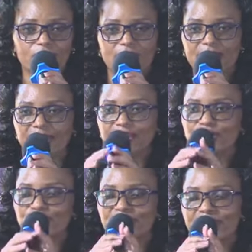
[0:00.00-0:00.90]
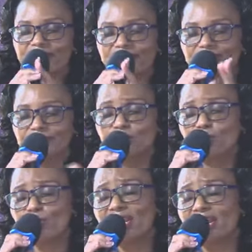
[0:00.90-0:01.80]
Hallelujah.
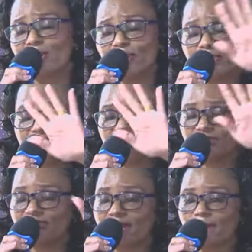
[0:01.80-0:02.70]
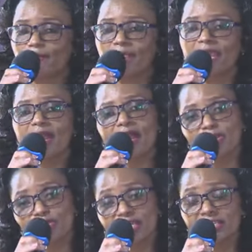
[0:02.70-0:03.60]
Bwana apewe sifa.
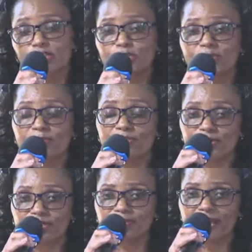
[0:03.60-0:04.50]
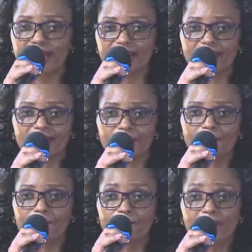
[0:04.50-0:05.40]
Are you ready to be brought back?
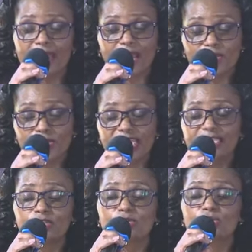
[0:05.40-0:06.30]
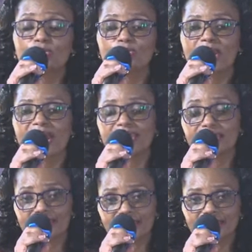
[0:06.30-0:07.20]
Are you ready to know your
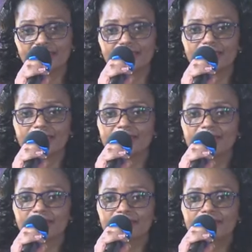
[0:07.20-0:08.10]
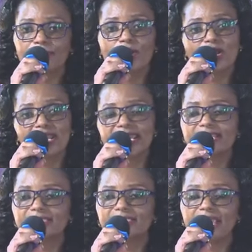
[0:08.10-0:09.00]
identity? Paul
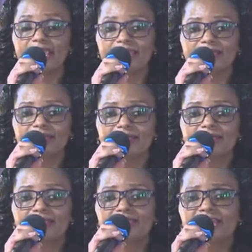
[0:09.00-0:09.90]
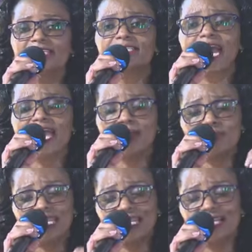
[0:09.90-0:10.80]
is saying that I
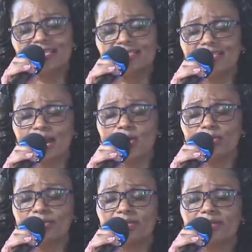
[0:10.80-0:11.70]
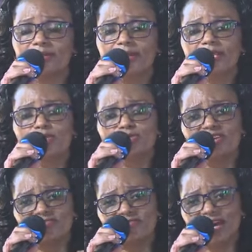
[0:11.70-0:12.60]
am kneeling down to
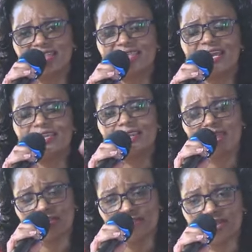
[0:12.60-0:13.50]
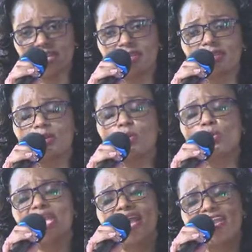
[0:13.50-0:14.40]
the Father in heaven,
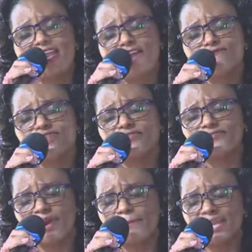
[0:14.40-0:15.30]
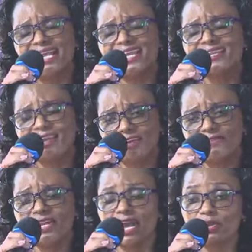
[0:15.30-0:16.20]
where every family in
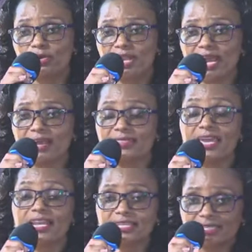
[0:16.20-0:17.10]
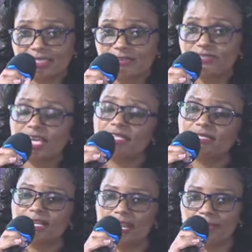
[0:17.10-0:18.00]
heaven and on earth receives
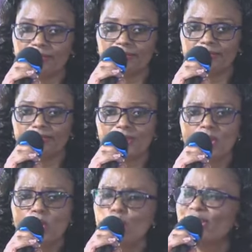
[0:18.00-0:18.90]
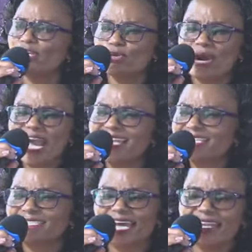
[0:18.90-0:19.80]
its name. When you
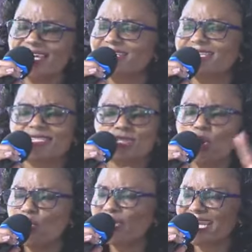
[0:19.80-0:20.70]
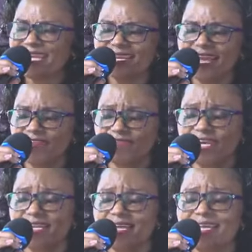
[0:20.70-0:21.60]
understand that it is only in
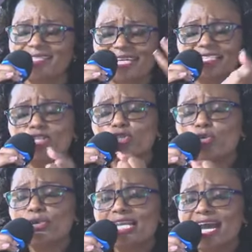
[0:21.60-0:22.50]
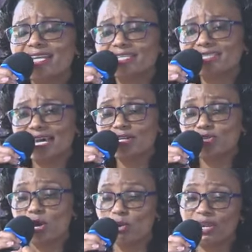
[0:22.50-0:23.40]
heaven that you will understand
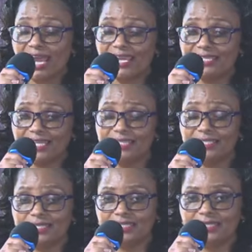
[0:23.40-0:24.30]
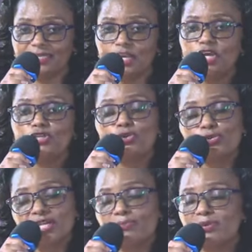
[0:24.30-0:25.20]
your own identity, you
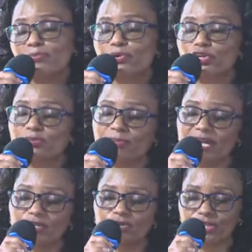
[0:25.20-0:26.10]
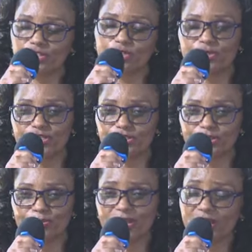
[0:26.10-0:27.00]
will be brought back to
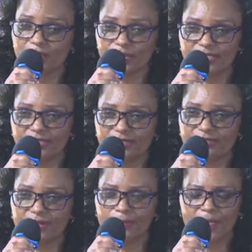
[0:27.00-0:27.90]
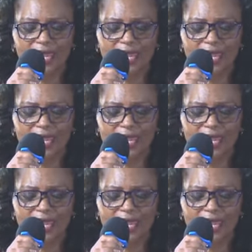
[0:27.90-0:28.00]
restoration. Bwana apewe sifa.